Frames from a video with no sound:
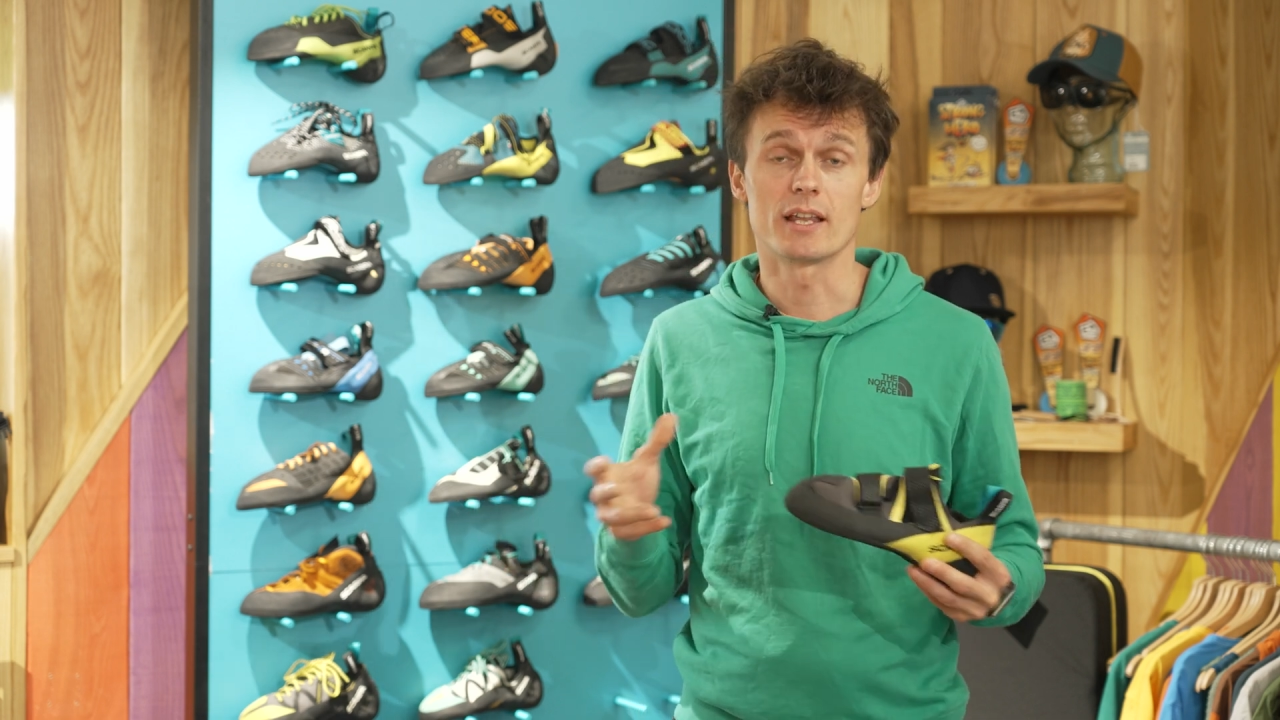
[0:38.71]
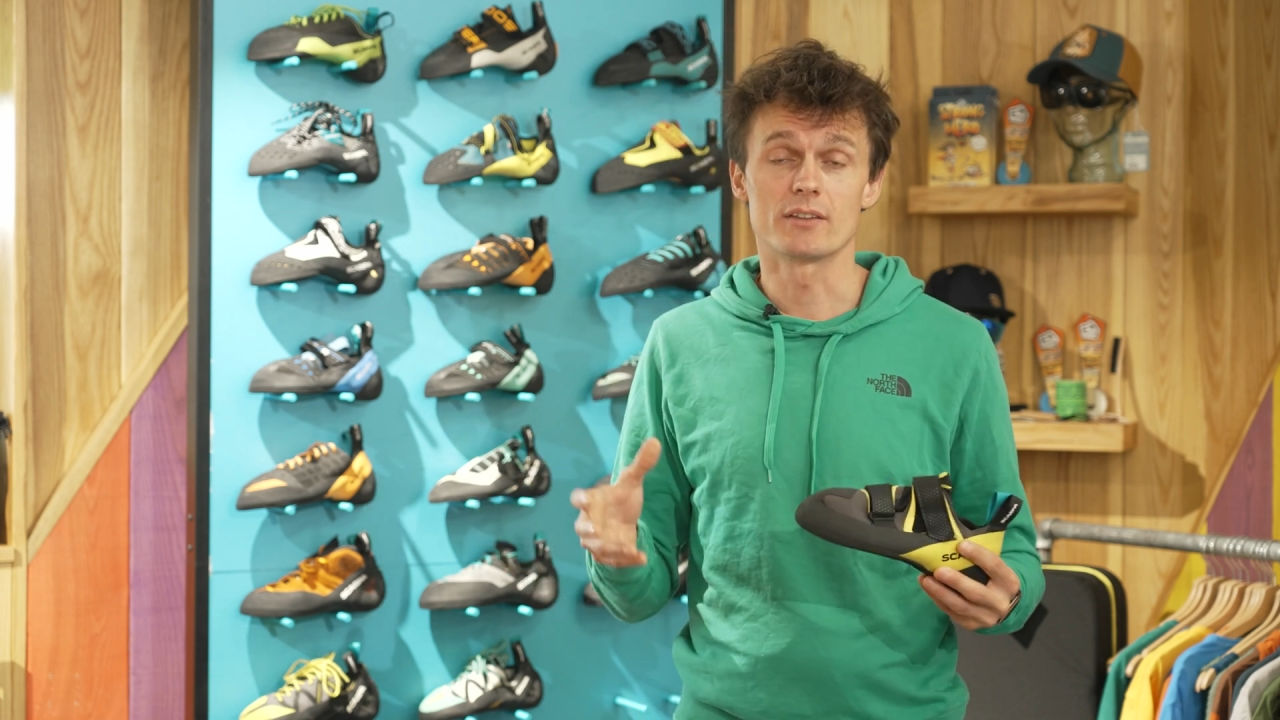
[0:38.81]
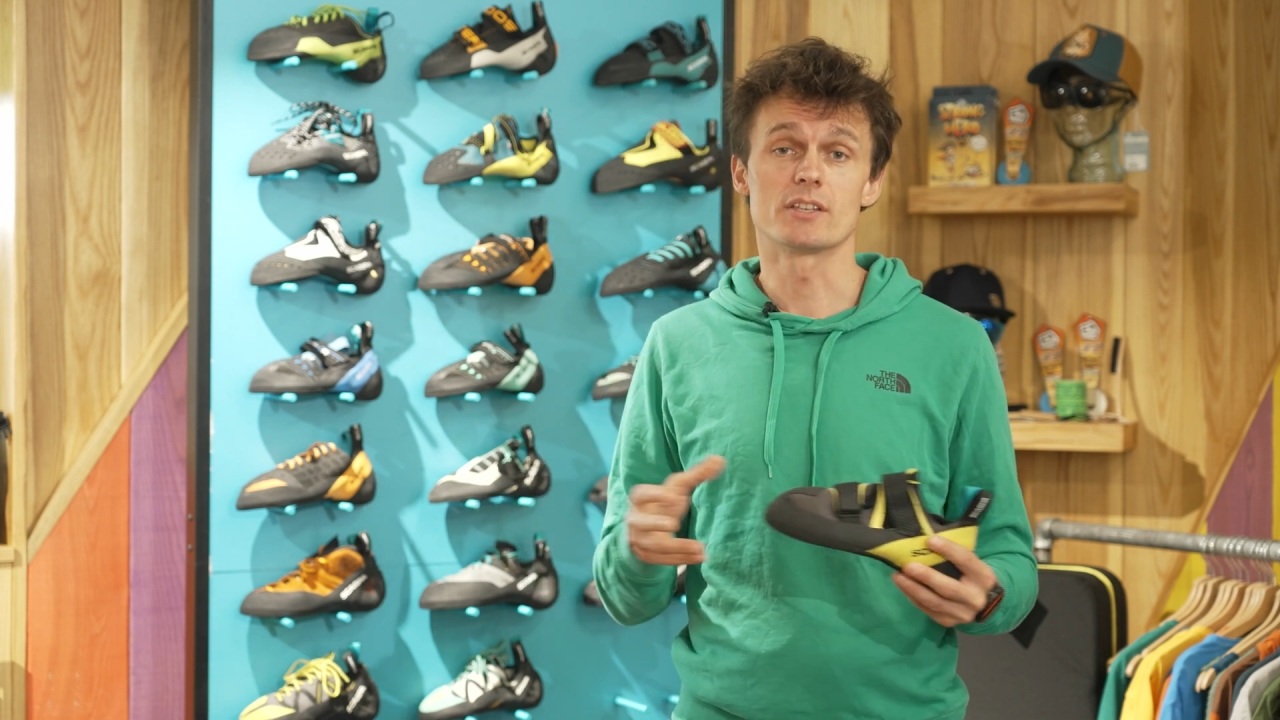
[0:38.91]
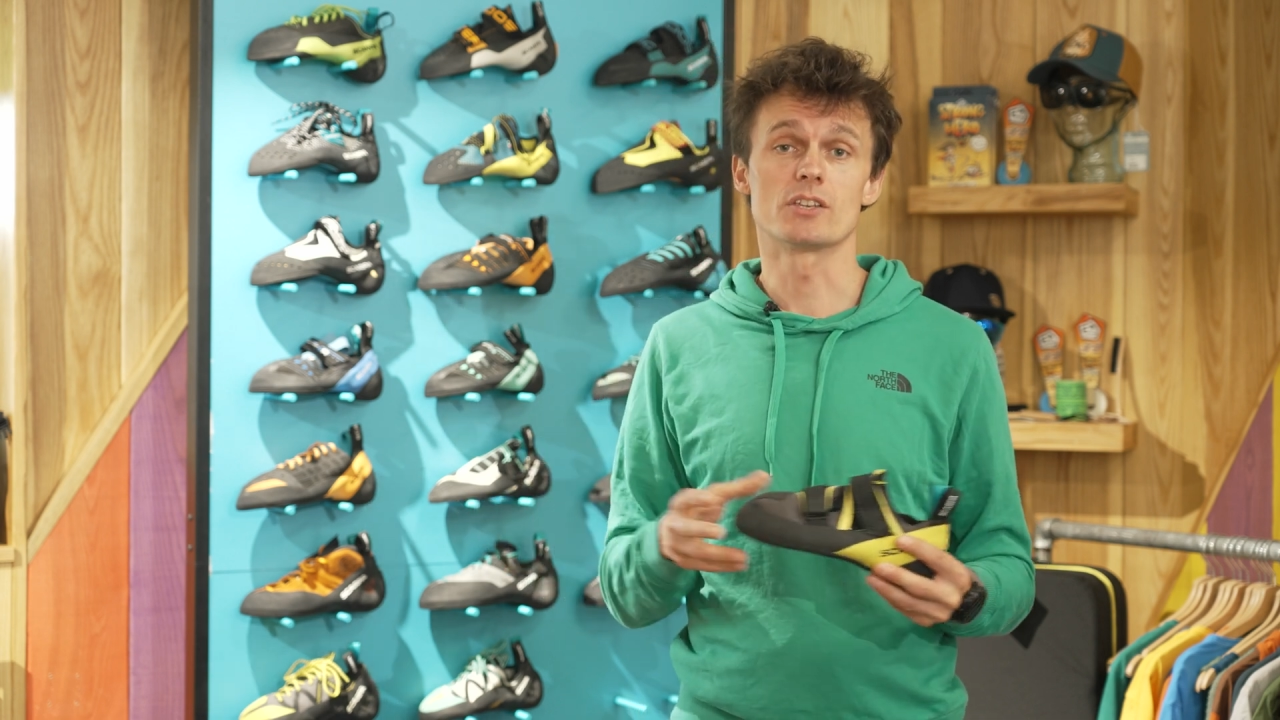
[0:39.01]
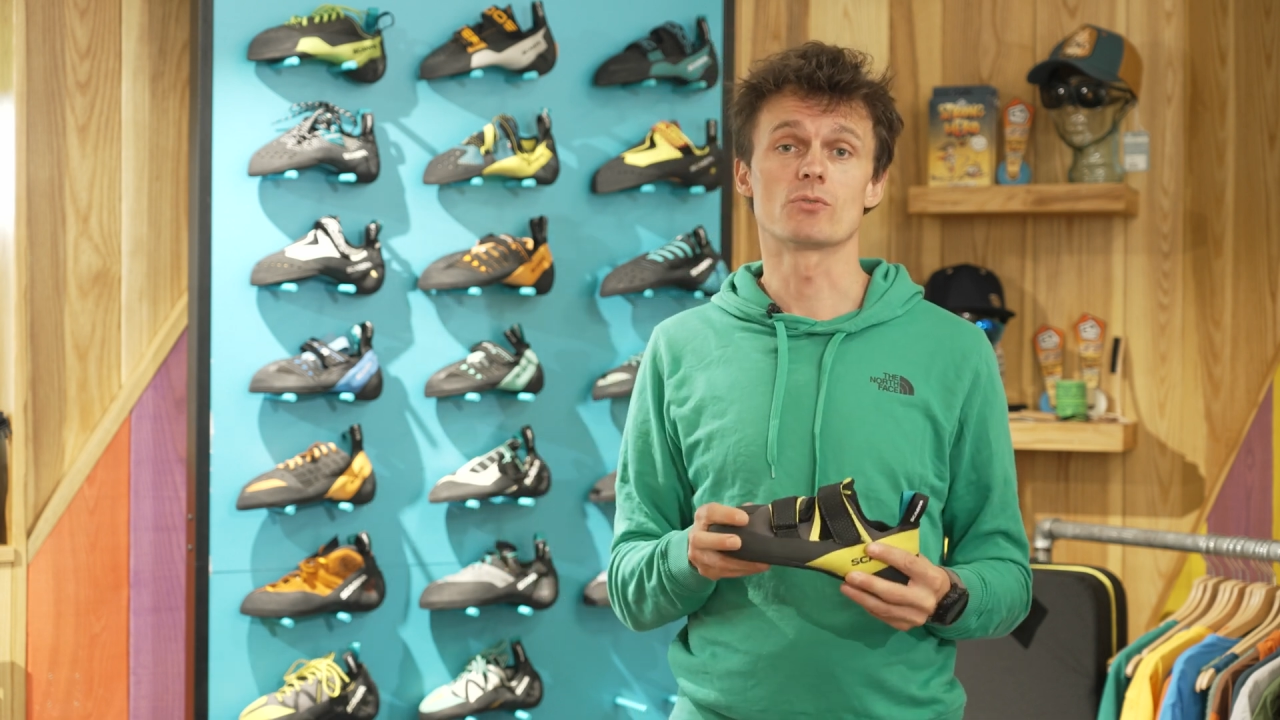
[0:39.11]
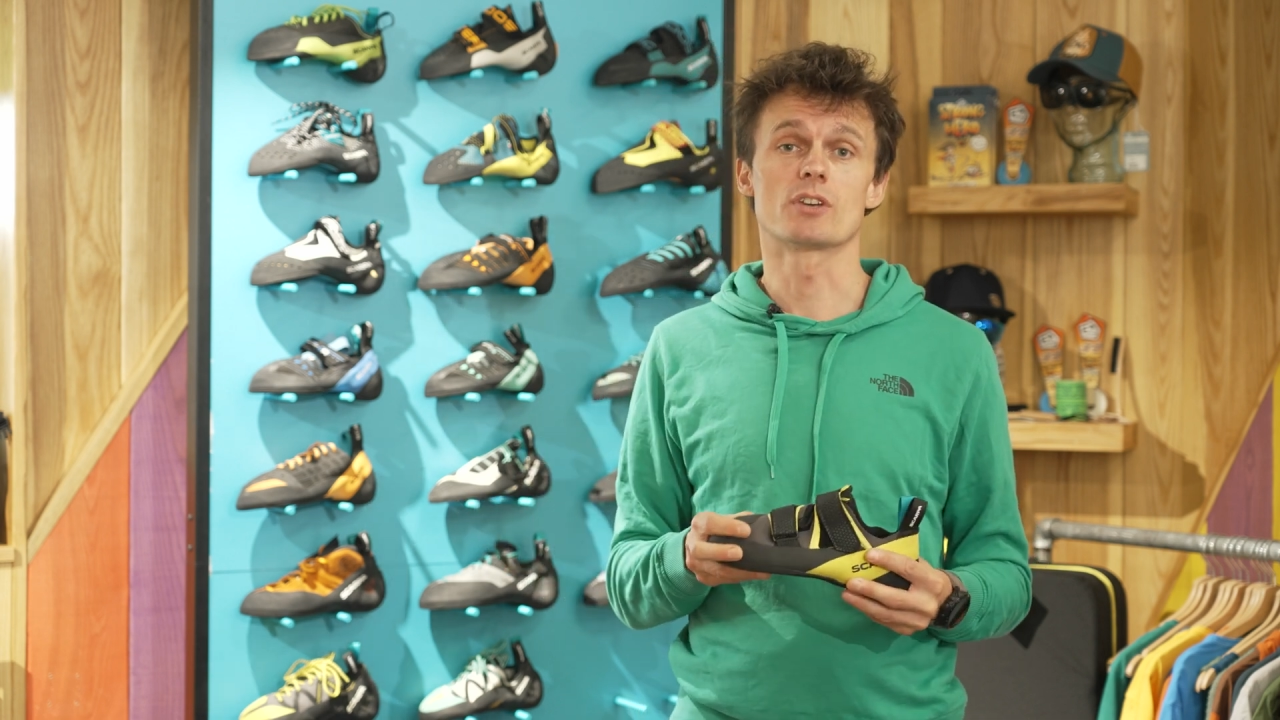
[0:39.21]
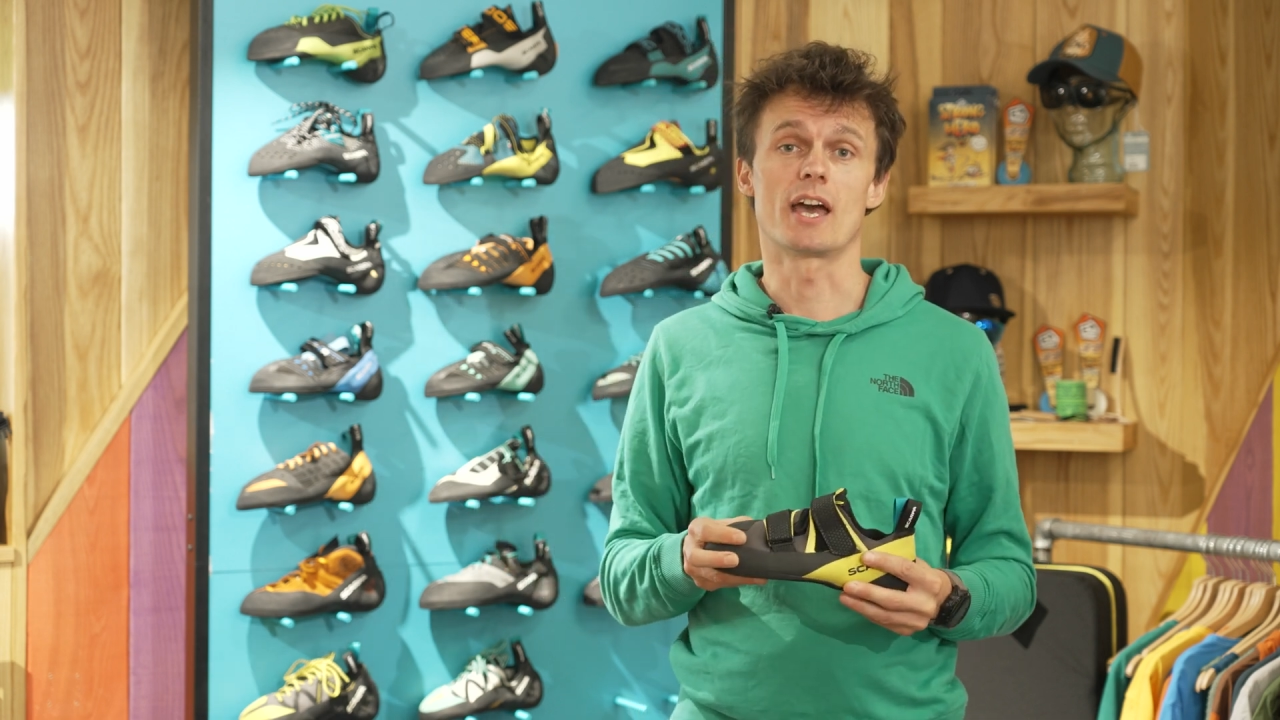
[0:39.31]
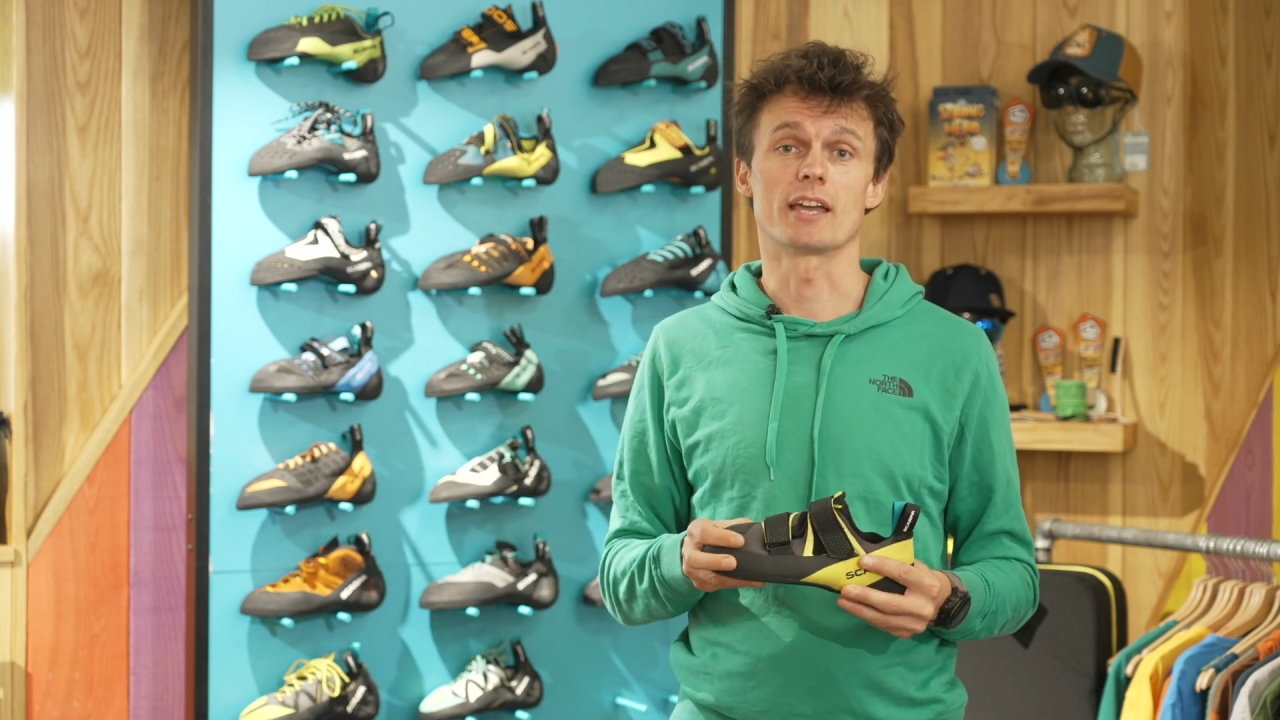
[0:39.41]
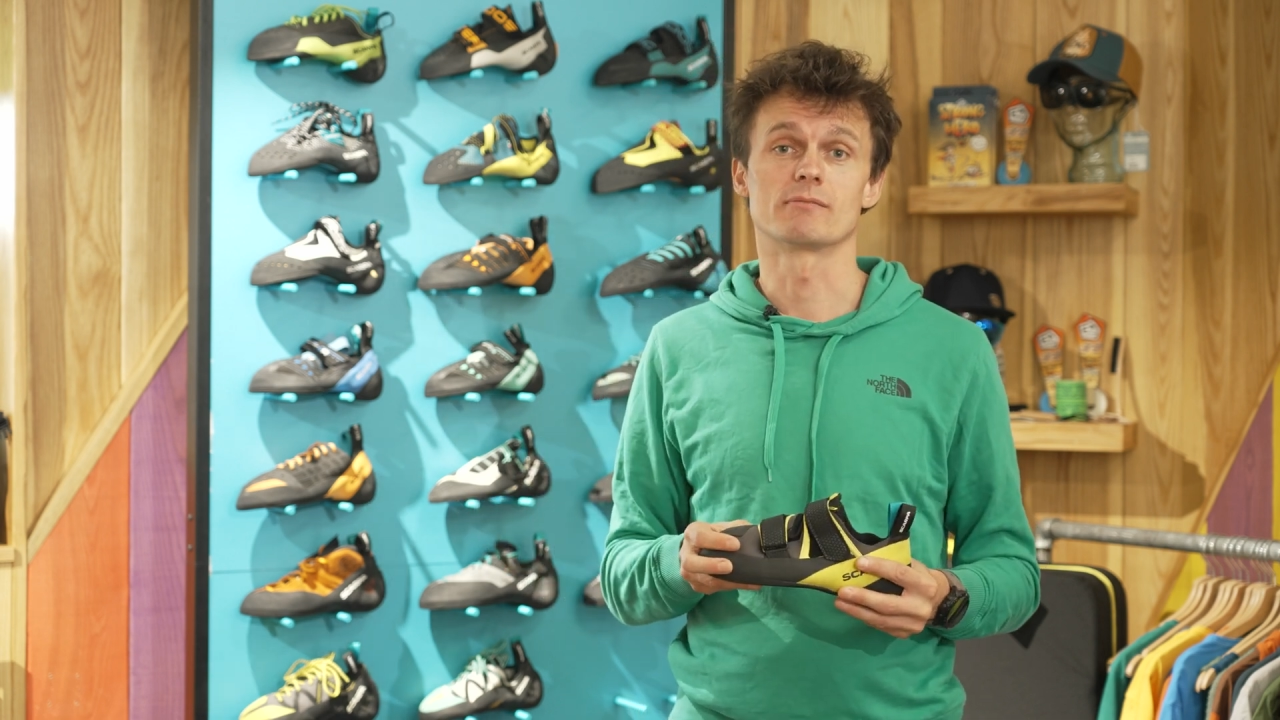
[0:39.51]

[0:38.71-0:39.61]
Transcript: in the UK